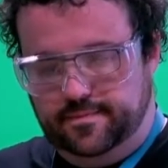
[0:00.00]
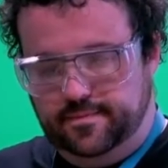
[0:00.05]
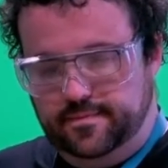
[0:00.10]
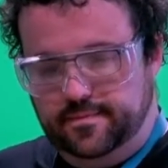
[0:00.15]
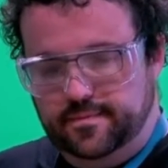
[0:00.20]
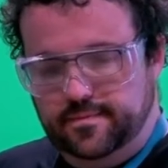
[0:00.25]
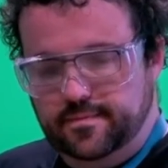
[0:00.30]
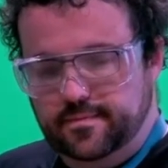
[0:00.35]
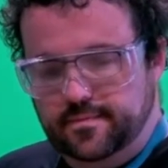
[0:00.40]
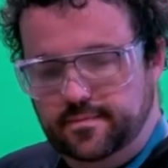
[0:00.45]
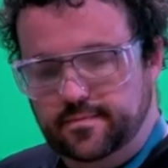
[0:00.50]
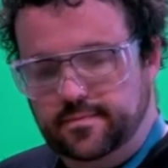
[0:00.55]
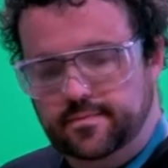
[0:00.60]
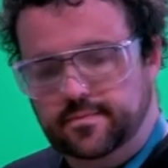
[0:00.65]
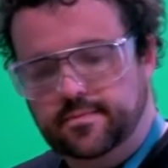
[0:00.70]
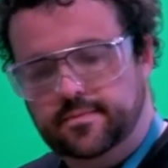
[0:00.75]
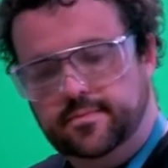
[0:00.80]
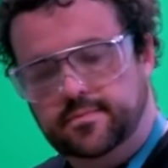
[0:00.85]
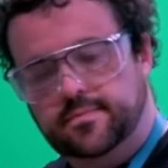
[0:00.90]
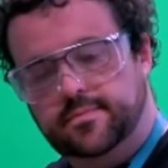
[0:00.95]

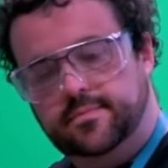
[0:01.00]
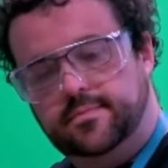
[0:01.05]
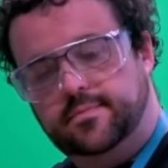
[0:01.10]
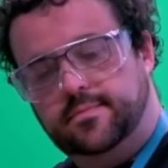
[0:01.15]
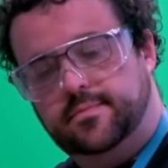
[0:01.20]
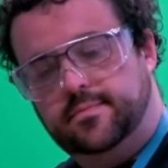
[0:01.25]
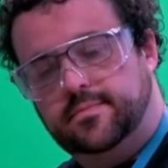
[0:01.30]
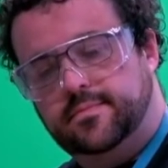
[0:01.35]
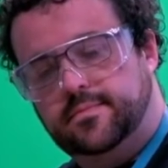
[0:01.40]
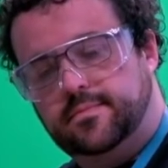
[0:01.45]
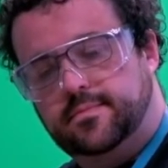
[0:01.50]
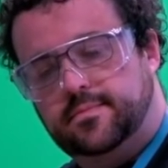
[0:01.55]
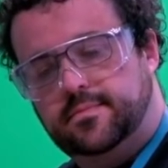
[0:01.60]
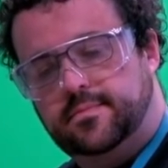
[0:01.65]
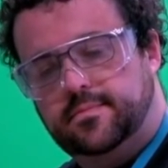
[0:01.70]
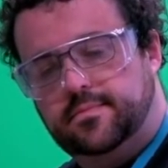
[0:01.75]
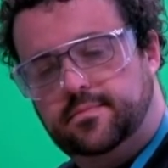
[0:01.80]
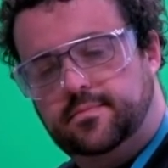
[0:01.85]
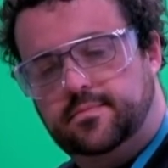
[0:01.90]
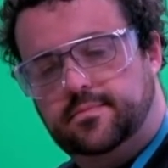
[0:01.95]

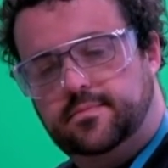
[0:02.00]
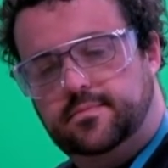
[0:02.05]
(silence)